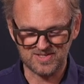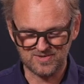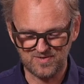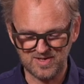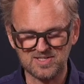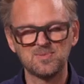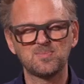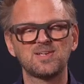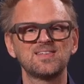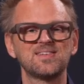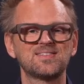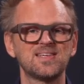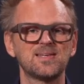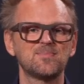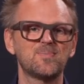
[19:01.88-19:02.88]
this feature
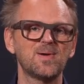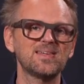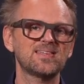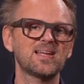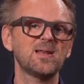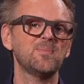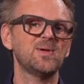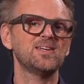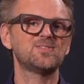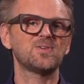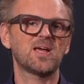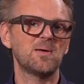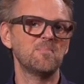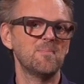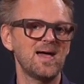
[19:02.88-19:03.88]
because it basically means
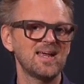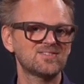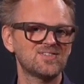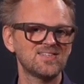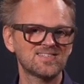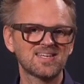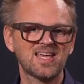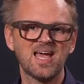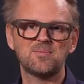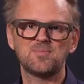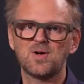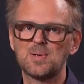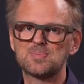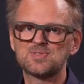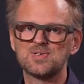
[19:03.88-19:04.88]
you can match this
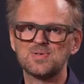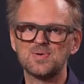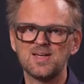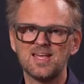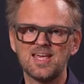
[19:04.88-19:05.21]
camera up to